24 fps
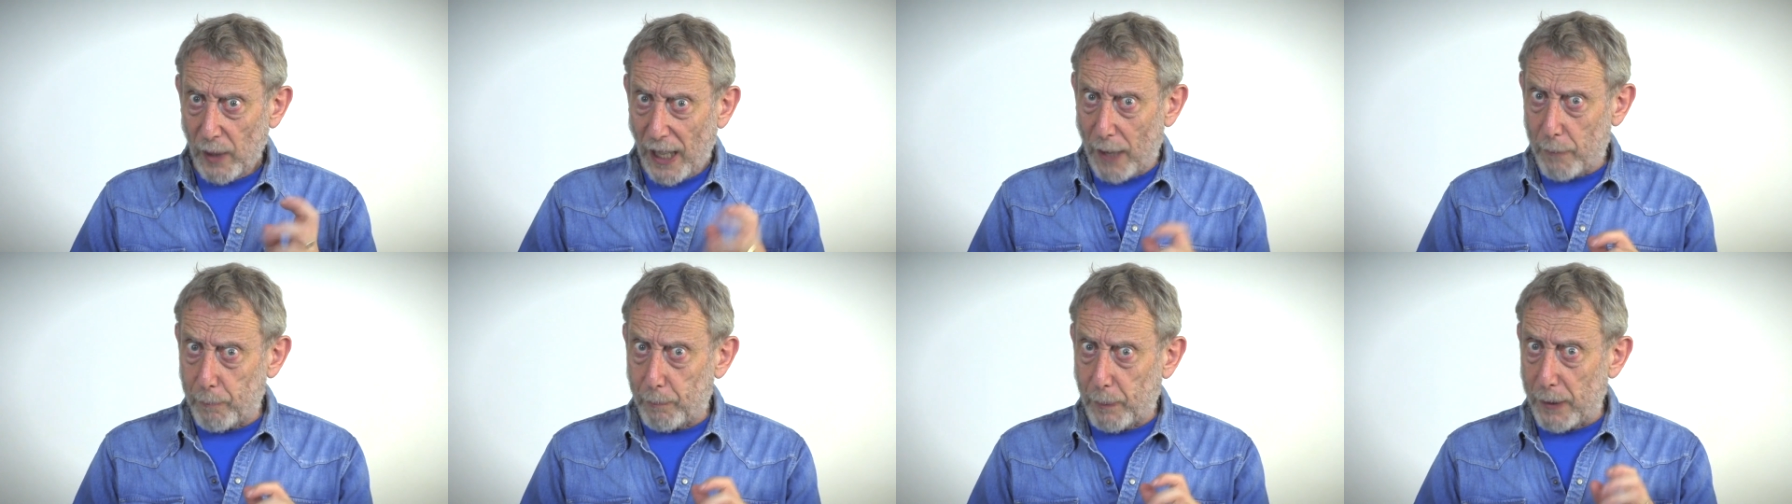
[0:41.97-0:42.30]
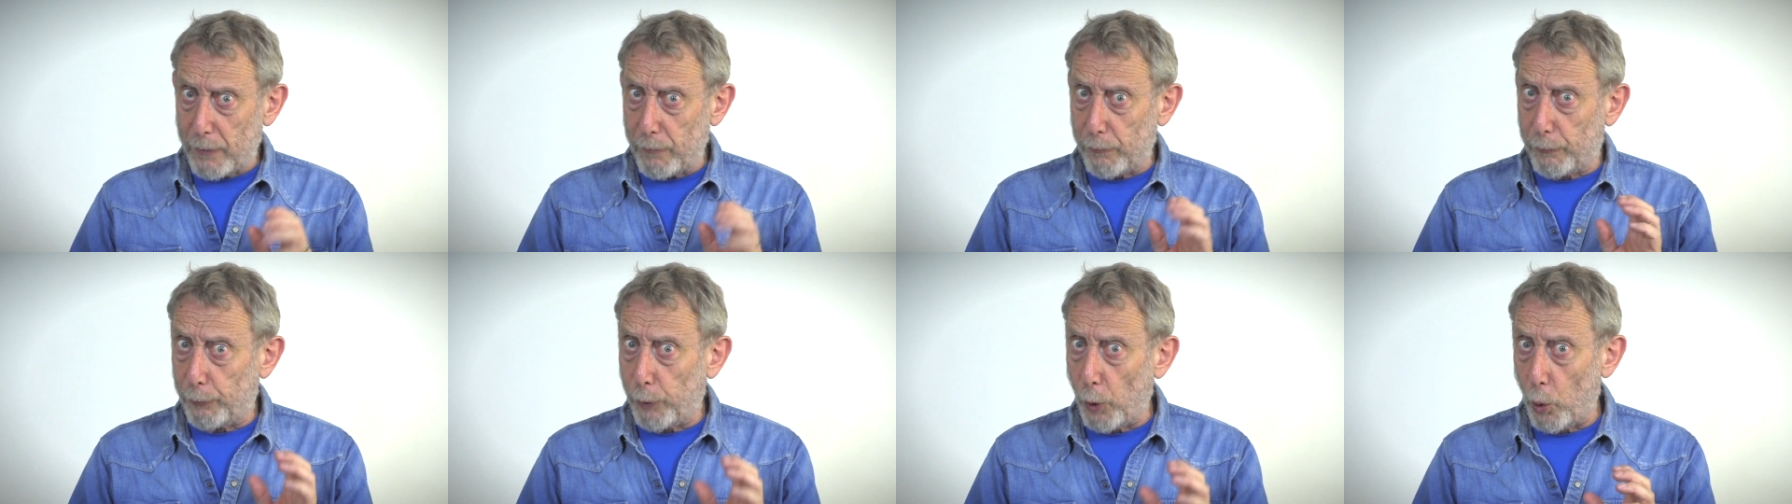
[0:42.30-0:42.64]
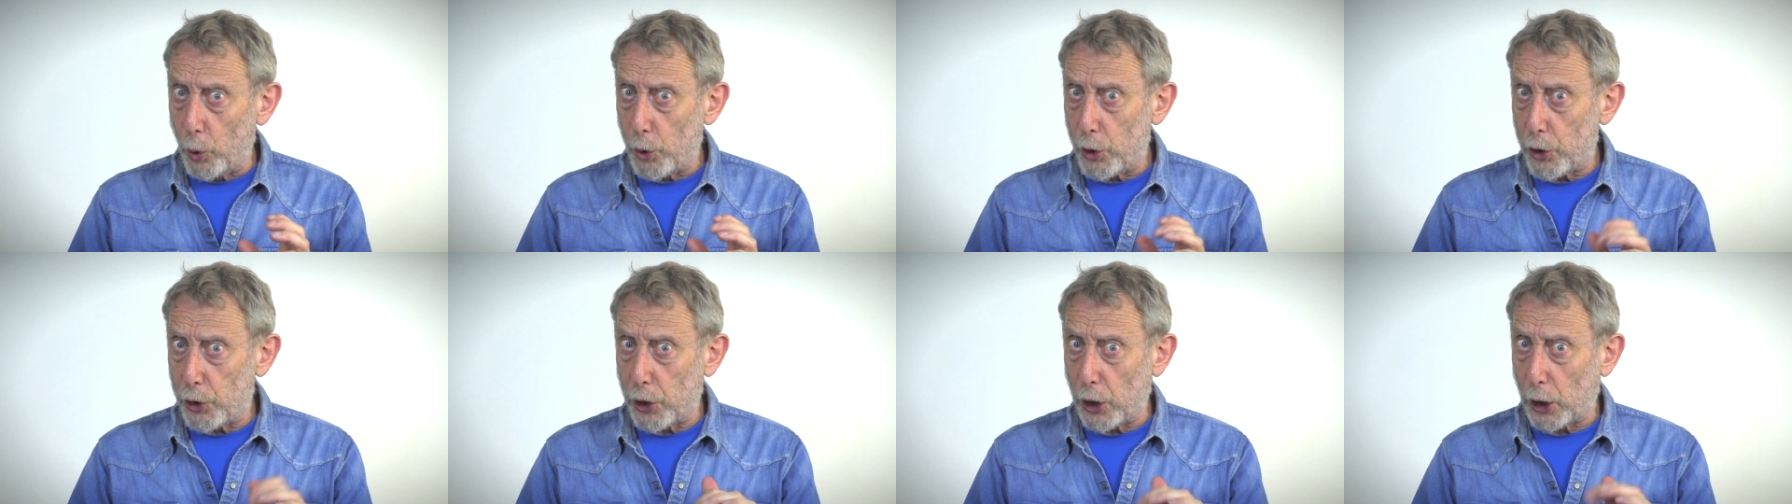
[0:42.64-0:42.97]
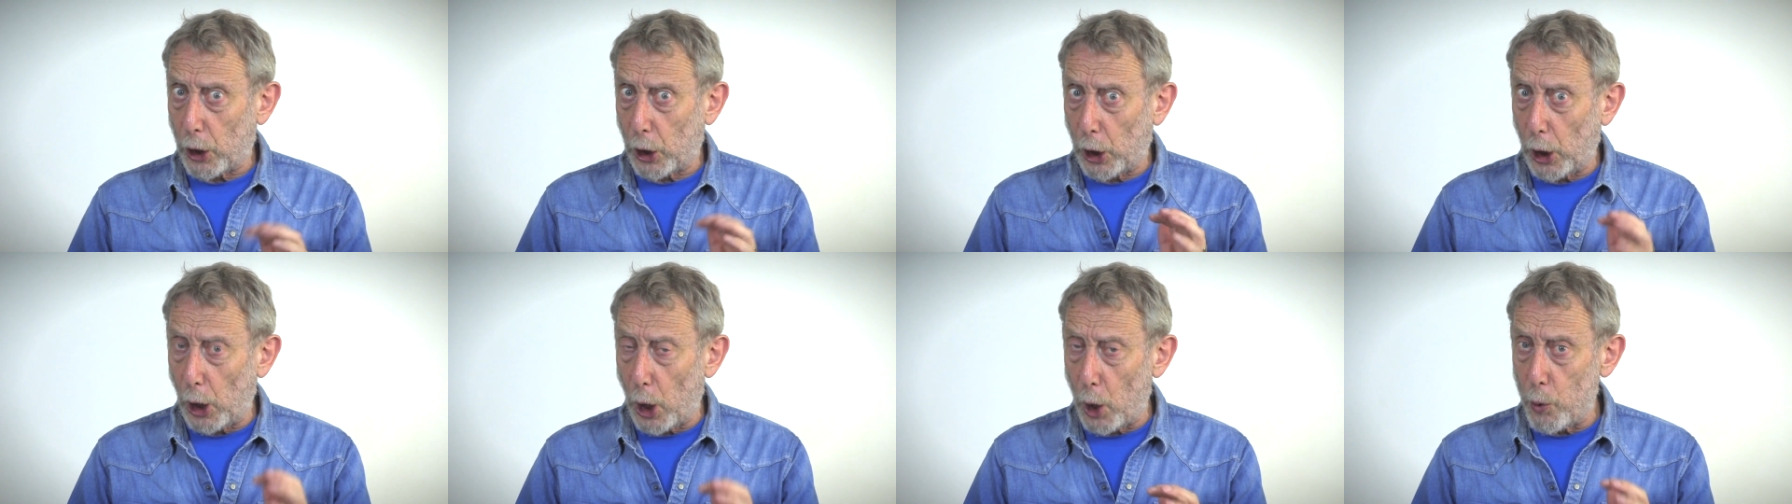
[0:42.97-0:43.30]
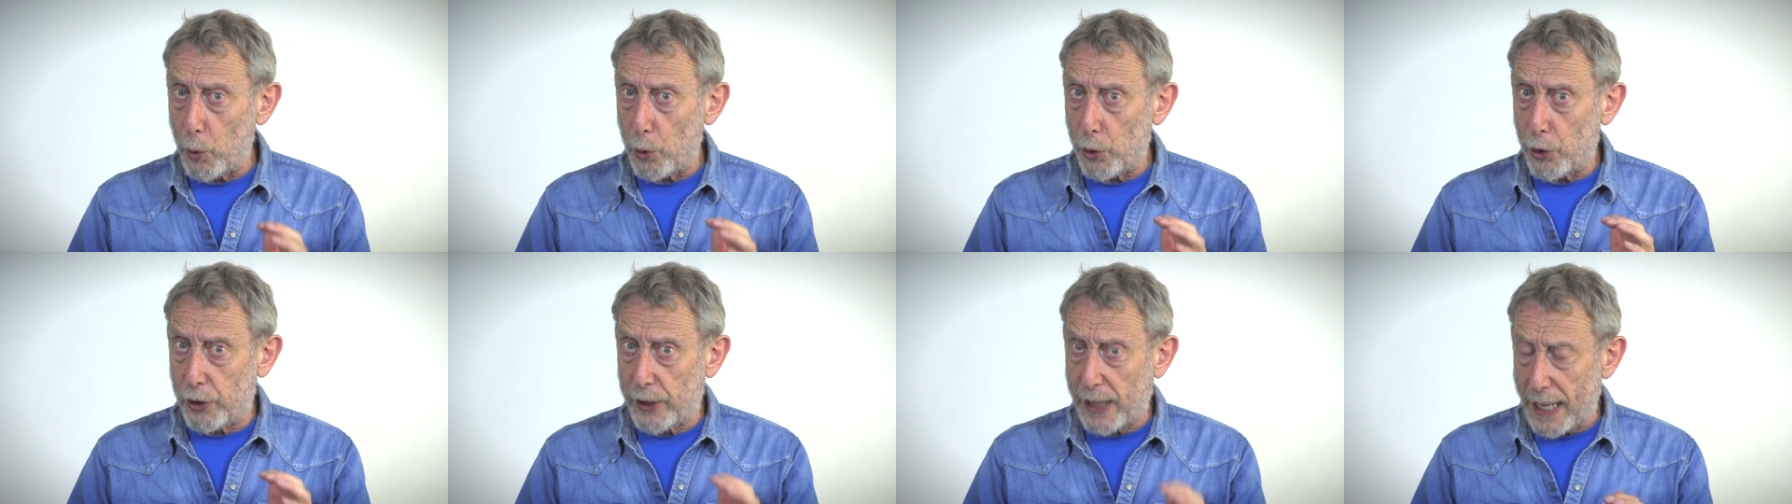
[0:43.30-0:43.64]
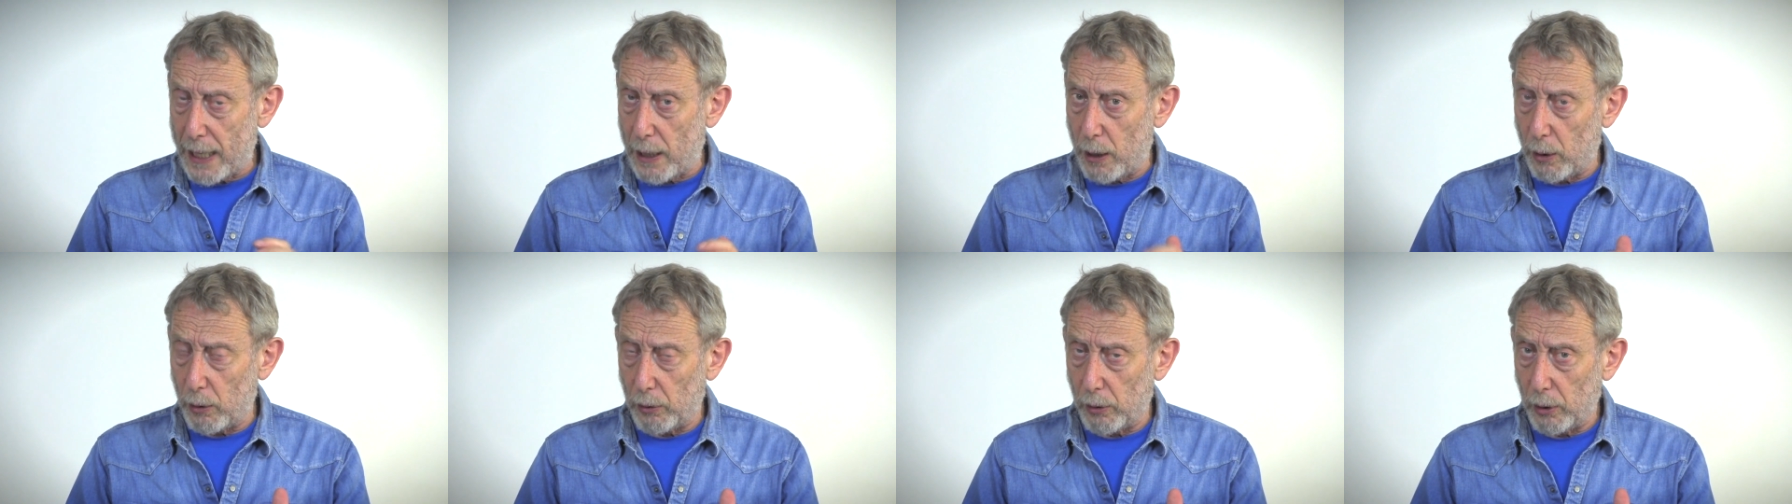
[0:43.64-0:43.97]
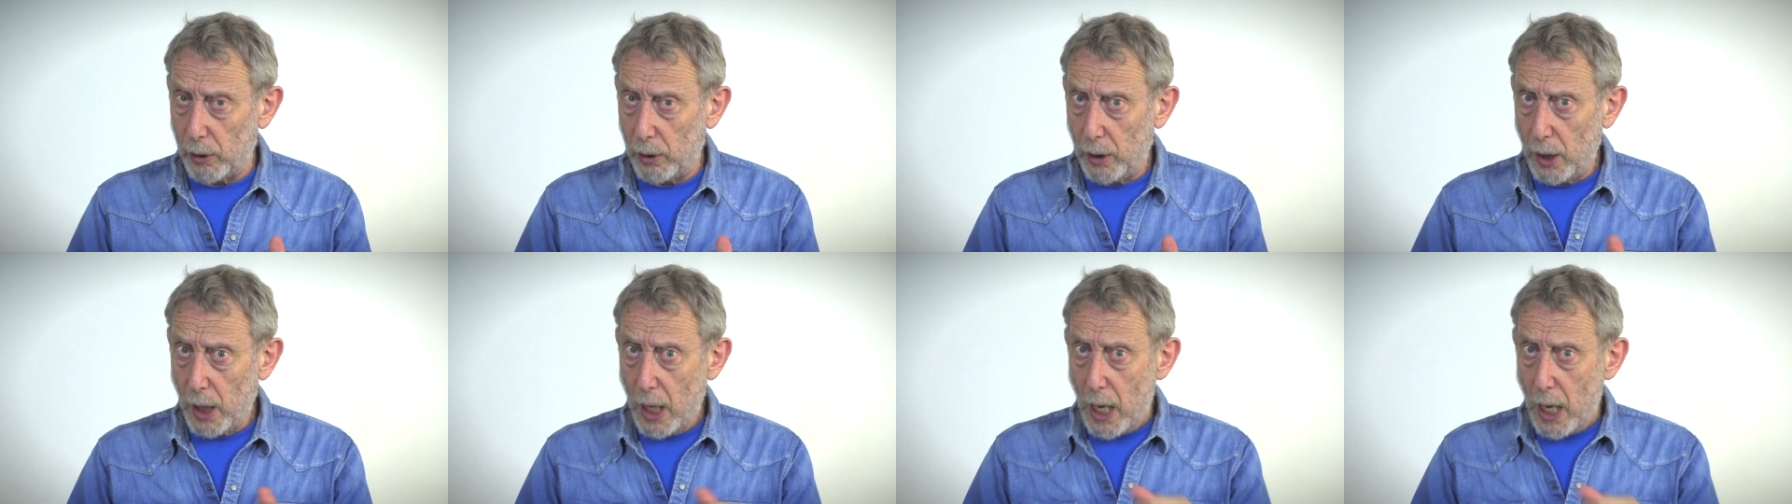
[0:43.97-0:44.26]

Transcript: have been forced to close down.